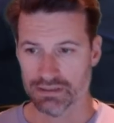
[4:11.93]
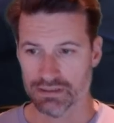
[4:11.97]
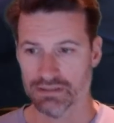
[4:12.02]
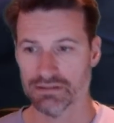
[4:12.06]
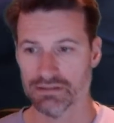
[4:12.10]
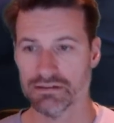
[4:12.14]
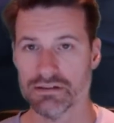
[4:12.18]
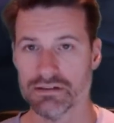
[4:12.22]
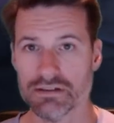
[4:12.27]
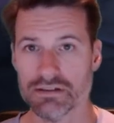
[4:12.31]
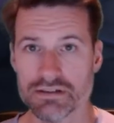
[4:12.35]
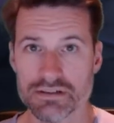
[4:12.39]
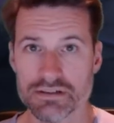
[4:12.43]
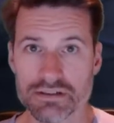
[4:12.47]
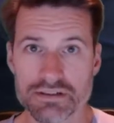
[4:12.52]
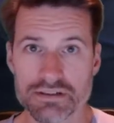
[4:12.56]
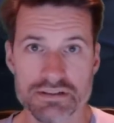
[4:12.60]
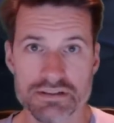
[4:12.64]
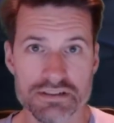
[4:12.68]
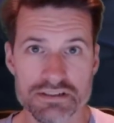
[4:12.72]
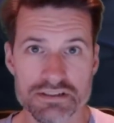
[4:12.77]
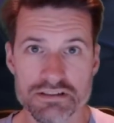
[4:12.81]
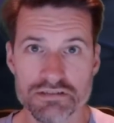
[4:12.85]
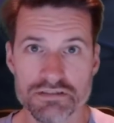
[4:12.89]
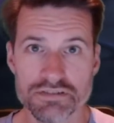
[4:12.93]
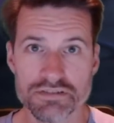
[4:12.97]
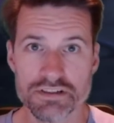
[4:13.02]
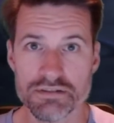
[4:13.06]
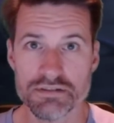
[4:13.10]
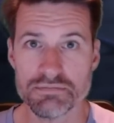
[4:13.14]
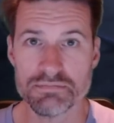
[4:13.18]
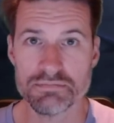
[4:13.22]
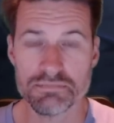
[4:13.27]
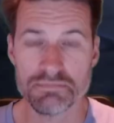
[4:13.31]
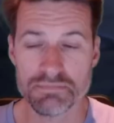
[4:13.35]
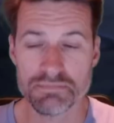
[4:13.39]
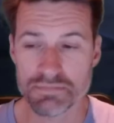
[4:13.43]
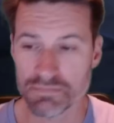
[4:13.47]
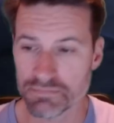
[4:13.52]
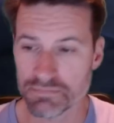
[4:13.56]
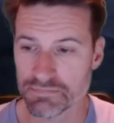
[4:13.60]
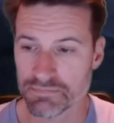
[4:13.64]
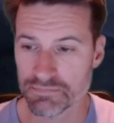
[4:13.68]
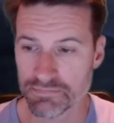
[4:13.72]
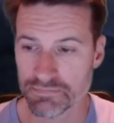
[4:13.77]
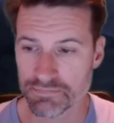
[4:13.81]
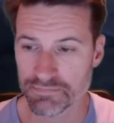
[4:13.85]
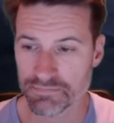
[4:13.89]
Oh, it's obviously
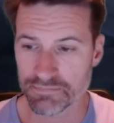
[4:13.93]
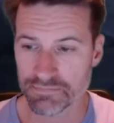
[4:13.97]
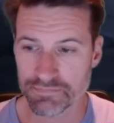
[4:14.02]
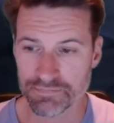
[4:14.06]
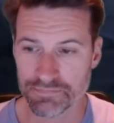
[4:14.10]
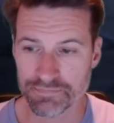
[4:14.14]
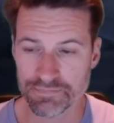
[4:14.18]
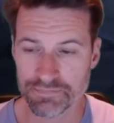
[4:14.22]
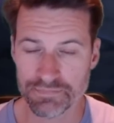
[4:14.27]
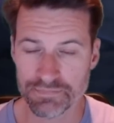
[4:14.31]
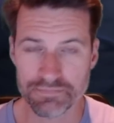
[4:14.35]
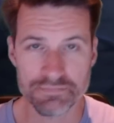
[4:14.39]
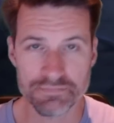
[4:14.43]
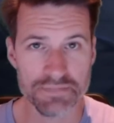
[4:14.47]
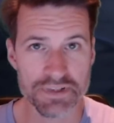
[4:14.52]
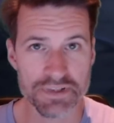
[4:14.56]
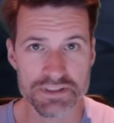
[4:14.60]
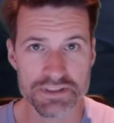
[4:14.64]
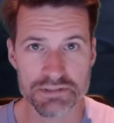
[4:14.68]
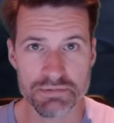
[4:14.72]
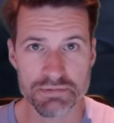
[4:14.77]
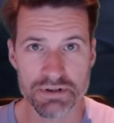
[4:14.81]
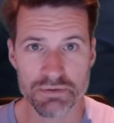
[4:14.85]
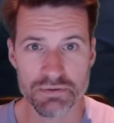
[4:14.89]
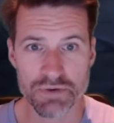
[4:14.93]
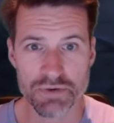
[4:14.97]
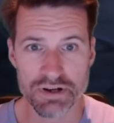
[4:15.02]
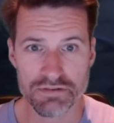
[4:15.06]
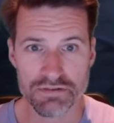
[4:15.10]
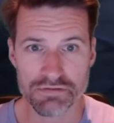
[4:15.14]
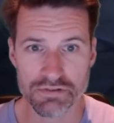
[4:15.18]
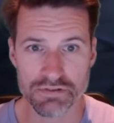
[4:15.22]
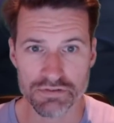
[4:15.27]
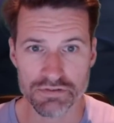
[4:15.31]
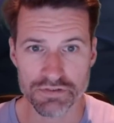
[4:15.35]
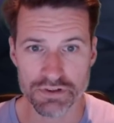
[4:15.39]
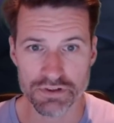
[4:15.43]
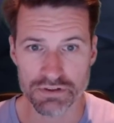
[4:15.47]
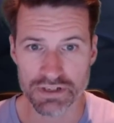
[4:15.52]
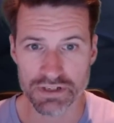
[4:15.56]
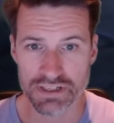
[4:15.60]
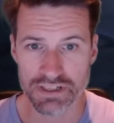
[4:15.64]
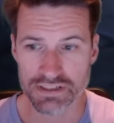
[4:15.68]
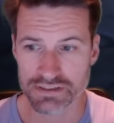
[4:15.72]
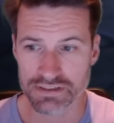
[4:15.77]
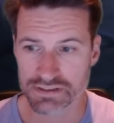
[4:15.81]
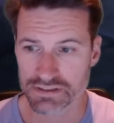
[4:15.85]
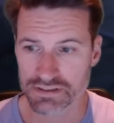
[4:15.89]
because I've been away for a few
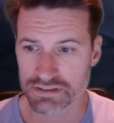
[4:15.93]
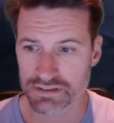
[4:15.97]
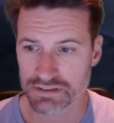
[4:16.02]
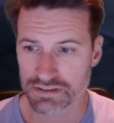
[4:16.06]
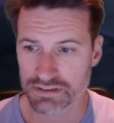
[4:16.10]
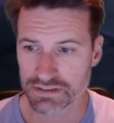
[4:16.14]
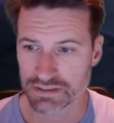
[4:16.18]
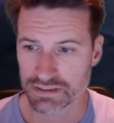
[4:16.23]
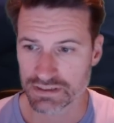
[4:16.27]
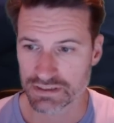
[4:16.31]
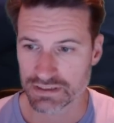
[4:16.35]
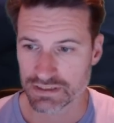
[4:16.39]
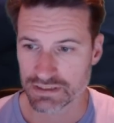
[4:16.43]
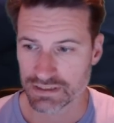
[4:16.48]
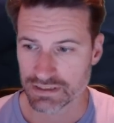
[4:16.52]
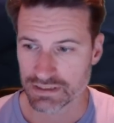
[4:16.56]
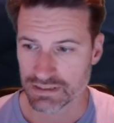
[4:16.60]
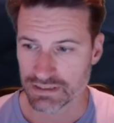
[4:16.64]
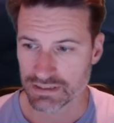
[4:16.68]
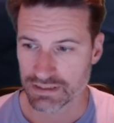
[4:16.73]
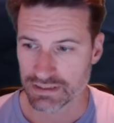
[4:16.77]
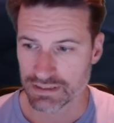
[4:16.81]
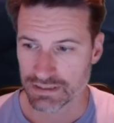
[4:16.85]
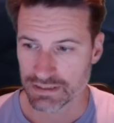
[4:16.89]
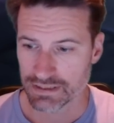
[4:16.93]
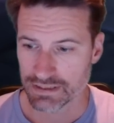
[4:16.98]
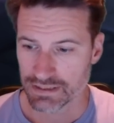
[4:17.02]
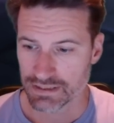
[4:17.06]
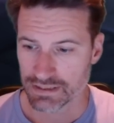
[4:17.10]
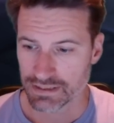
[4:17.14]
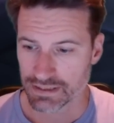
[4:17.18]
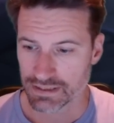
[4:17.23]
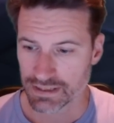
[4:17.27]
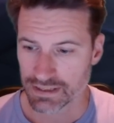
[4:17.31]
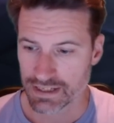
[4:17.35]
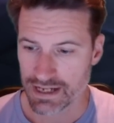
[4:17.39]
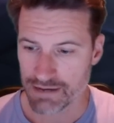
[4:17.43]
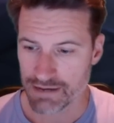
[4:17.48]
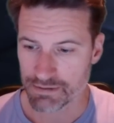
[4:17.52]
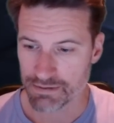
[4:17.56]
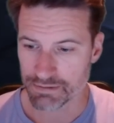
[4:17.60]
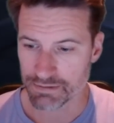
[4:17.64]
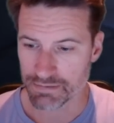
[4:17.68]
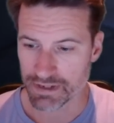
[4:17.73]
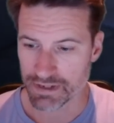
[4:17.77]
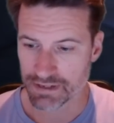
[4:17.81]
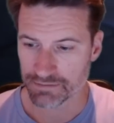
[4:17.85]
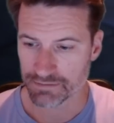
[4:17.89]
days. Come
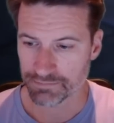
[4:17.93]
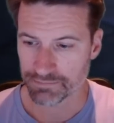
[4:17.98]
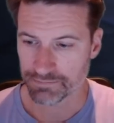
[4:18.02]
on, man.